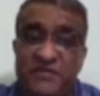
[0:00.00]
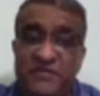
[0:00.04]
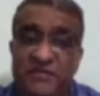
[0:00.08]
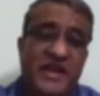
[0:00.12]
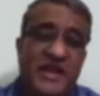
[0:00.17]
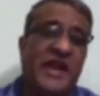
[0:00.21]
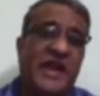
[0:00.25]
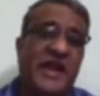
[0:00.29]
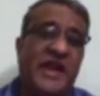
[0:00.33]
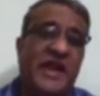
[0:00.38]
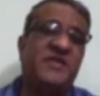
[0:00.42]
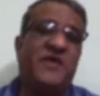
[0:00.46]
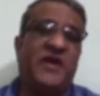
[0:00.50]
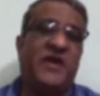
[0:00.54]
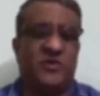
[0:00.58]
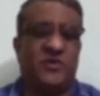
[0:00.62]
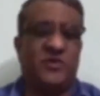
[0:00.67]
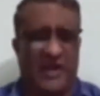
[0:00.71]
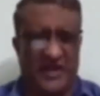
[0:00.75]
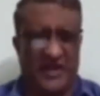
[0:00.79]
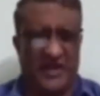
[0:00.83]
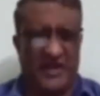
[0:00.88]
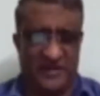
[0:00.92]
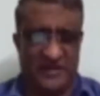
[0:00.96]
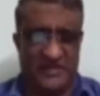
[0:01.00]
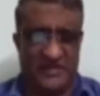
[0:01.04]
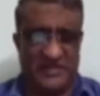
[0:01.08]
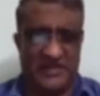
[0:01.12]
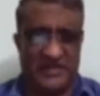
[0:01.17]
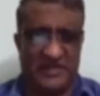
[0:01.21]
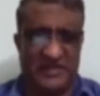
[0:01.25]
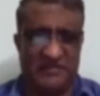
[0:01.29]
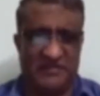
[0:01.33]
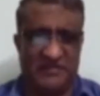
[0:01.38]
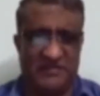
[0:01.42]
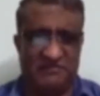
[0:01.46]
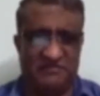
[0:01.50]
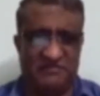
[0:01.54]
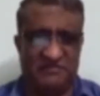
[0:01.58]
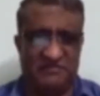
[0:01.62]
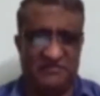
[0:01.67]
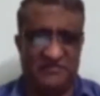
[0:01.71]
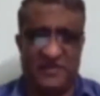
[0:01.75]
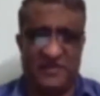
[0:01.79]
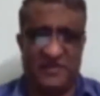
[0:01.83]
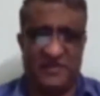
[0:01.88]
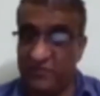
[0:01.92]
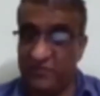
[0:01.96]
85 to 95, sir.
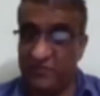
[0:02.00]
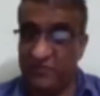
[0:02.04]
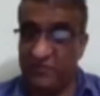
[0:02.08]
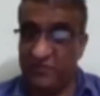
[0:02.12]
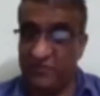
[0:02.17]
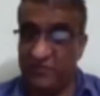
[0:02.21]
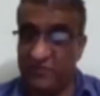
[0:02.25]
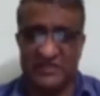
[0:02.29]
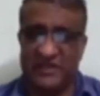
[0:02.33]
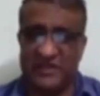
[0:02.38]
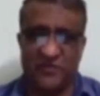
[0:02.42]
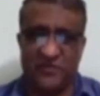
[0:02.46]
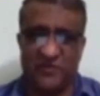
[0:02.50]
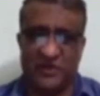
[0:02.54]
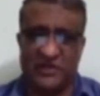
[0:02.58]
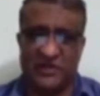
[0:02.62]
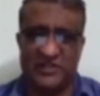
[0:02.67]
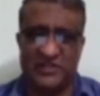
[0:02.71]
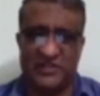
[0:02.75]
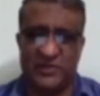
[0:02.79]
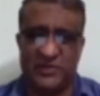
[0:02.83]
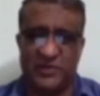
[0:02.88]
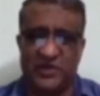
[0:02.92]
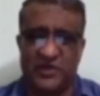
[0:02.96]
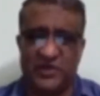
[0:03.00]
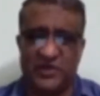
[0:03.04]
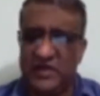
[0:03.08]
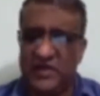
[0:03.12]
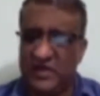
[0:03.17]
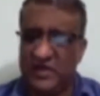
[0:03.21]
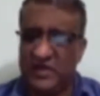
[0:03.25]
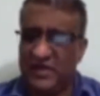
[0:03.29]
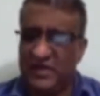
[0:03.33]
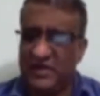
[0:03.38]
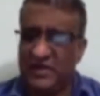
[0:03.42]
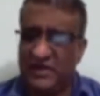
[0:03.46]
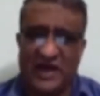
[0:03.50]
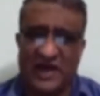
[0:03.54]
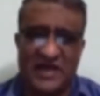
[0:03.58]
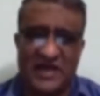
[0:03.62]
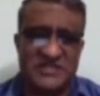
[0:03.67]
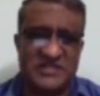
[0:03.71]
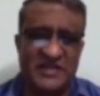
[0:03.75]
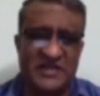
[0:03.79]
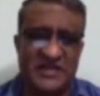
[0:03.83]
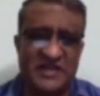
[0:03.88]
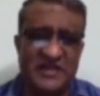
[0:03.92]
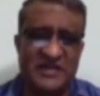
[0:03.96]
Carefully understand what she told.
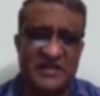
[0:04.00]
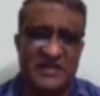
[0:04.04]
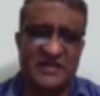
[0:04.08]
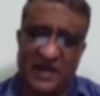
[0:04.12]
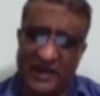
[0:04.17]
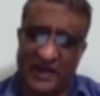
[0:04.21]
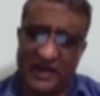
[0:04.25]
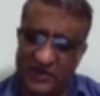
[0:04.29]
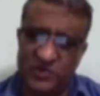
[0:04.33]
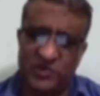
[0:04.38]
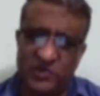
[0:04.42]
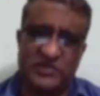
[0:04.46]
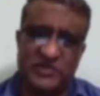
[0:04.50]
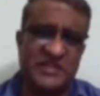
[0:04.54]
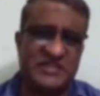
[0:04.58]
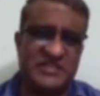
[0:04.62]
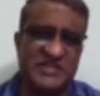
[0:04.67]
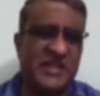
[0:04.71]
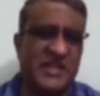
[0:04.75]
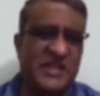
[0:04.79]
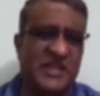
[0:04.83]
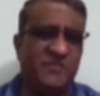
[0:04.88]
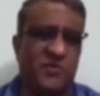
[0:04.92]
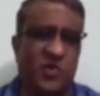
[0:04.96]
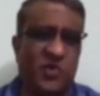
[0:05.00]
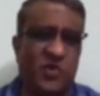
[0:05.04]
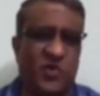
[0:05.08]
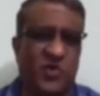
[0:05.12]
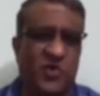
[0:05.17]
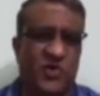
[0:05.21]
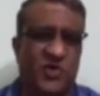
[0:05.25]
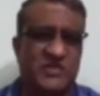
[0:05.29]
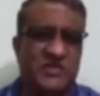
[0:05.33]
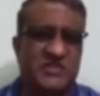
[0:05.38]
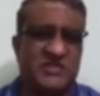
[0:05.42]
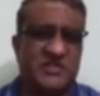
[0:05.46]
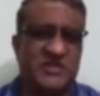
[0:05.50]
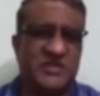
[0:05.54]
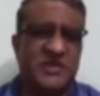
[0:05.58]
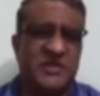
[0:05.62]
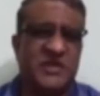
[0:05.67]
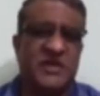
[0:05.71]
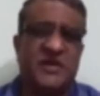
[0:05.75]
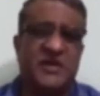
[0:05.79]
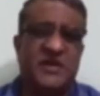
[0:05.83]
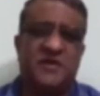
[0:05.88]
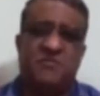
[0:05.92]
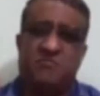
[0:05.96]
Last year I took the same course.
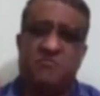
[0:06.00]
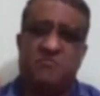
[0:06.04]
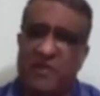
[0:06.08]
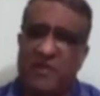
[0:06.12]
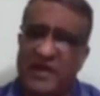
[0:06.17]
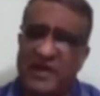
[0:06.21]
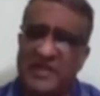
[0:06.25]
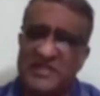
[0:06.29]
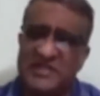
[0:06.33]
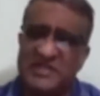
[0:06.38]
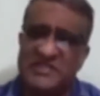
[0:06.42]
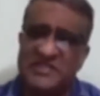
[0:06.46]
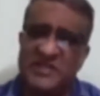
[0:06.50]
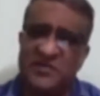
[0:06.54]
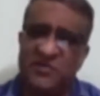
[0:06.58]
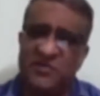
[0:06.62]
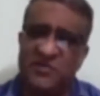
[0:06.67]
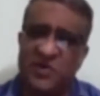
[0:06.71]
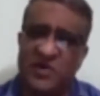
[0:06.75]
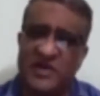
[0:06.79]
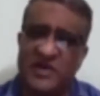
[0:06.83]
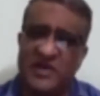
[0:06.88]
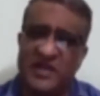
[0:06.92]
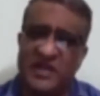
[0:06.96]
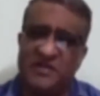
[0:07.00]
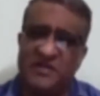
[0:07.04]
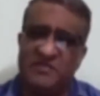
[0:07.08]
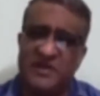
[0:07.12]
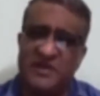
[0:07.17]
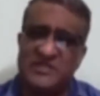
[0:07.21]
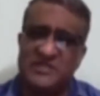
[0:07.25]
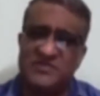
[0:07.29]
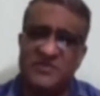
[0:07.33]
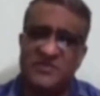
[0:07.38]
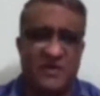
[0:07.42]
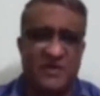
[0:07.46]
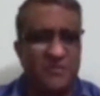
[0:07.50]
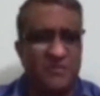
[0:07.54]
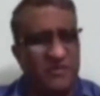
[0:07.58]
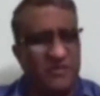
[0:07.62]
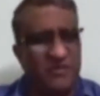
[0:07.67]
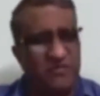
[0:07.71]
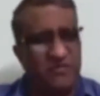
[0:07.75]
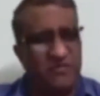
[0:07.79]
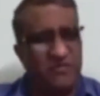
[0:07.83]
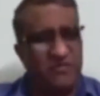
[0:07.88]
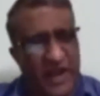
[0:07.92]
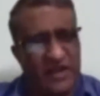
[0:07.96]
My CO attainments were
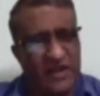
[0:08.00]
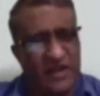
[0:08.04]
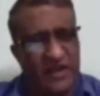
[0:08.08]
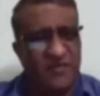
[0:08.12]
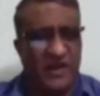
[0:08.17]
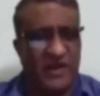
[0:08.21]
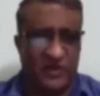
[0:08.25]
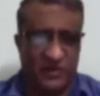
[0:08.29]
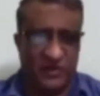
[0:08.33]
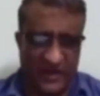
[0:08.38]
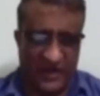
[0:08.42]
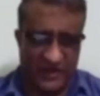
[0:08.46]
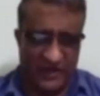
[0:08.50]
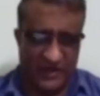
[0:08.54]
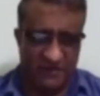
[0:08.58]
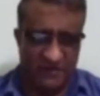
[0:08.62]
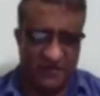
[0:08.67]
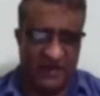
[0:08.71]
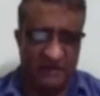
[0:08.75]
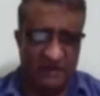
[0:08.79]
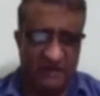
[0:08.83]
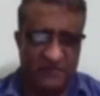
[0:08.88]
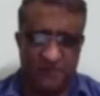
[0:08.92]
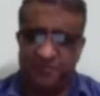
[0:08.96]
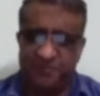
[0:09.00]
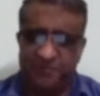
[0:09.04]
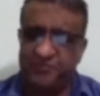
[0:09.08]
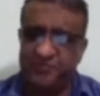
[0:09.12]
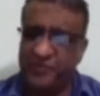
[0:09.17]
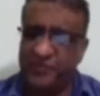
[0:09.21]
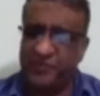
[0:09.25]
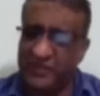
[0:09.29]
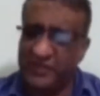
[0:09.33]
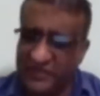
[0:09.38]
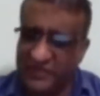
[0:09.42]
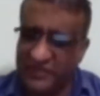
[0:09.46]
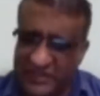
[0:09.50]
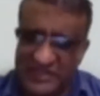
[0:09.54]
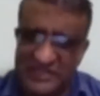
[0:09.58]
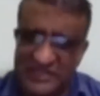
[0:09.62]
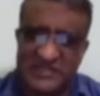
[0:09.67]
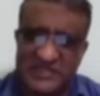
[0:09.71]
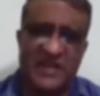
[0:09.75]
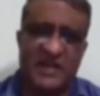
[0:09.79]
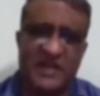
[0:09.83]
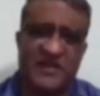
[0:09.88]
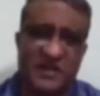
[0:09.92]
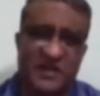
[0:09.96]
between 85 to 95.
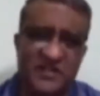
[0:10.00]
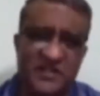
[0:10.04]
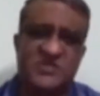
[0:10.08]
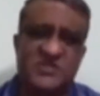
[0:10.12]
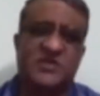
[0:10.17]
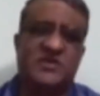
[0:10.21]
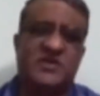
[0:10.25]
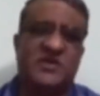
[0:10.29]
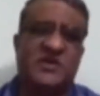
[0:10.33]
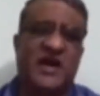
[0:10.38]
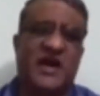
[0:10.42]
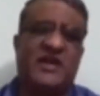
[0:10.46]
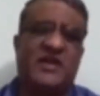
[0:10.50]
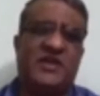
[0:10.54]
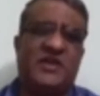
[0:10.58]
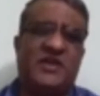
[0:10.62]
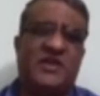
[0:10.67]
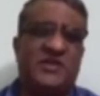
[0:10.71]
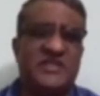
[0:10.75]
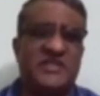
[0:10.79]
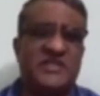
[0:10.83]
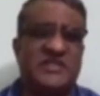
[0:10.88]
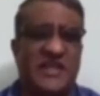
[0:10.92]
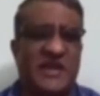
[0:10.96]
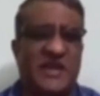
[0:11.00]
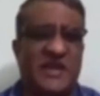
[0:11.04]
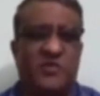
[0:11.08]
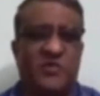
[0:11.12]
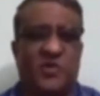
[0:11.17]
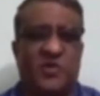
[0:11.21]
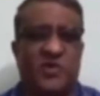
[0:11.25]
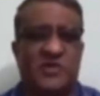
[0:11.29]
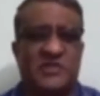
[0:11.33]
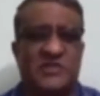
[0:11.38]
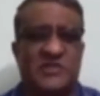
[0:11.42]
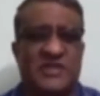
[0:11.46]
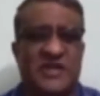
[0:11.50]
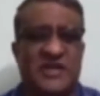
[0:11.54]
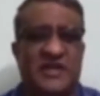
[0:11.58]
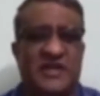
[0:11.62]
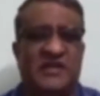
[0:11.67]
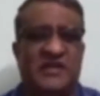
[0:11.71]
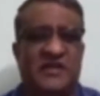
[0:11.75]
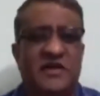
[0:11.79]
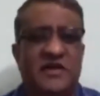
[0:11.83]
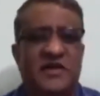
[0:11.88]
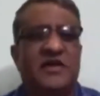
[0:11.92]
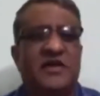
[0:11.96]
This year also I took the same course,
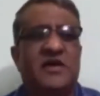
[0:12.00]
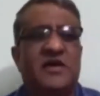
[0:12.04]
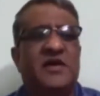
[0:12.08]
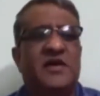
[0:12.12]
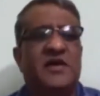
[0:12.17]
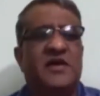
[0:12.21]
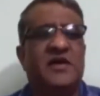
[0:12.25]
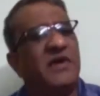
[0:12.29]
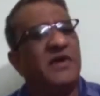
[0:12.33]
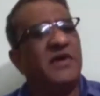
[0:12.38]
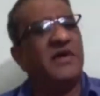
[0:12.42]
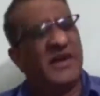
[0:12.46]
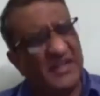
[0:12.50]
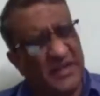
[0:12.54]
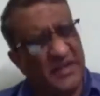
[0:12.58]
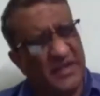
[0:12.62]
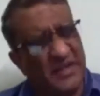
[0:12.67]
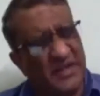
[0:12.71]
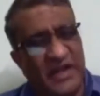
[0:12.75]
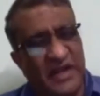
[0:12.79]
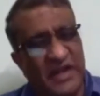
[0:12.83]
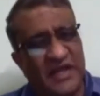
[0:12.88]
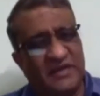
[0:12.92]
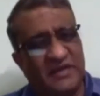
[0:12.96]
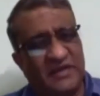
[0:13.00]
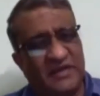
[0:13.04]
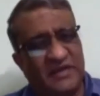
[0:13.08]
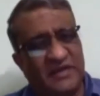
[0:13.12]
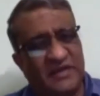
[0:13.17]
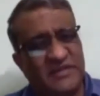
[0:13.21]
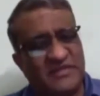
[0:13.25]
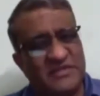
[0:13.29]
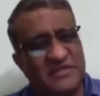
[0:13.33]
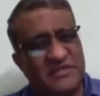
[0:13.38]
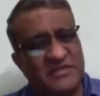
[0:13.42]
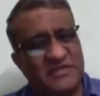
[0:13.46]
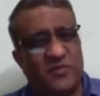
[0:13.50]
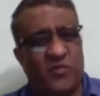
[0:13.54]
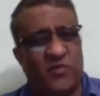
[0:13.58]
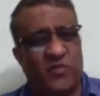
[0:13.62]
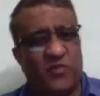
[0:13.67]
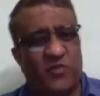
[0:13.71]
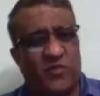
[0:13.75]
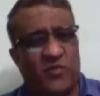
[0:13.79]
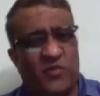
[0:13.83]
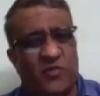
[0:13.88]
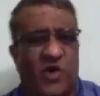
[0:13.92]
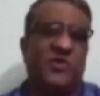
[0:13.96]
sir. But at the beginning of the semester,
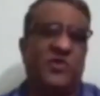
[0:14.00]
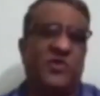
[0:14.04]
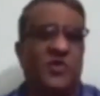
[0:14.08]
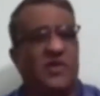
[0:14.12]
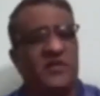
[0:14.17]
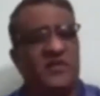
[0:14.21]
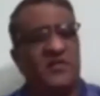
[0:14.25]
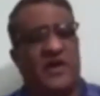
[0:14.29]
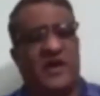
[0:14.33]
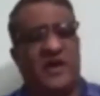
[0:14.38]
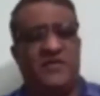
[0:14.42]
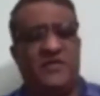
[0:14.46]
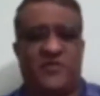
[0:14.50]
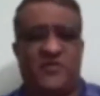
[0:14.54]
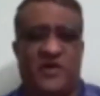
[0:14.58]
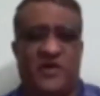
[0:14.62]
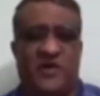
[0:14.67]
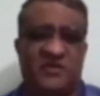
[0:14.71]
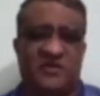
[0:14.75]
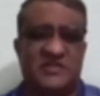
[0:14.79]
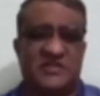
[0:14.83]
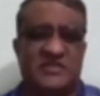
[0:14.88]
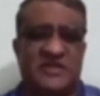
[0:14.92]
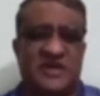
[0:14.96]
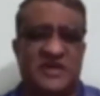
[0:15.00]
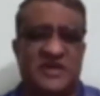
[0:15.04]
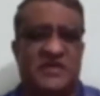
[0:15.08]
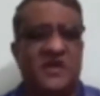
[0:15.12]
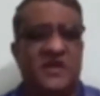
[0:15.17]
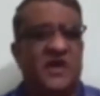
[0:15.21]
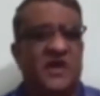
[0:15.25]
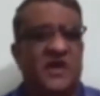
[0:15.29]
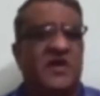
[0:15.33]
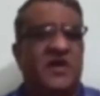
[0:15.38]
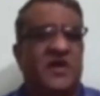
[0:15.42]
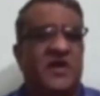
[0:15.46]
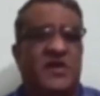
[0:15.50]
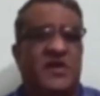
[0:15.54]
what you told, I followed, sir.